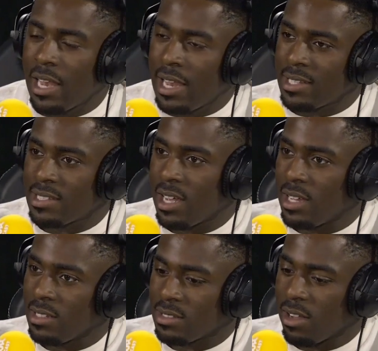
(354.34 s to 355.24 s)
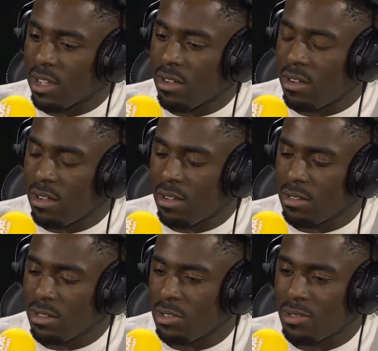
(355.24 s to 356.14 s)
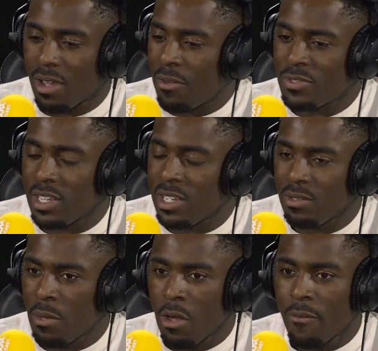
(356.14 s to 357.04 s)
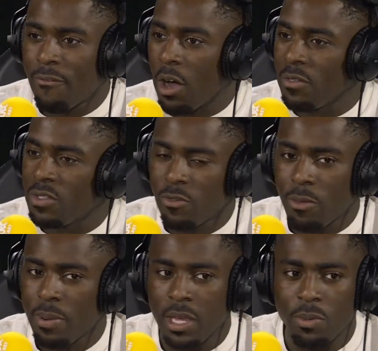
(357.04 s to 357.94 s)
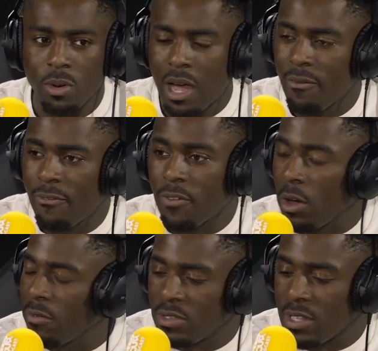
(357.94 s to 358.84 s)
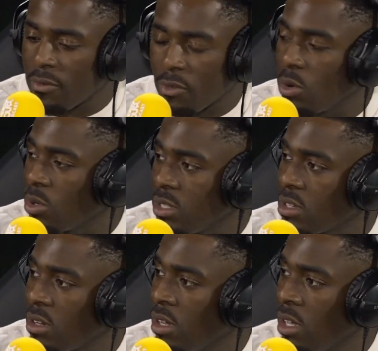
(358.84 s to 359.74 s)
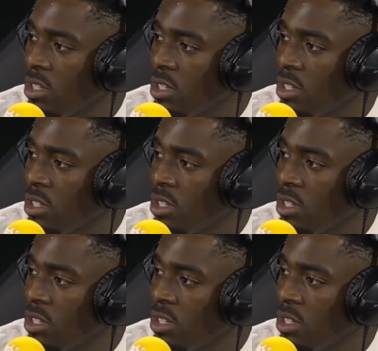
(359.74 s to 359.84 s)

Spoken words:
Leicester, and he's like, I've seen 5 different people have 5 different hoodies on.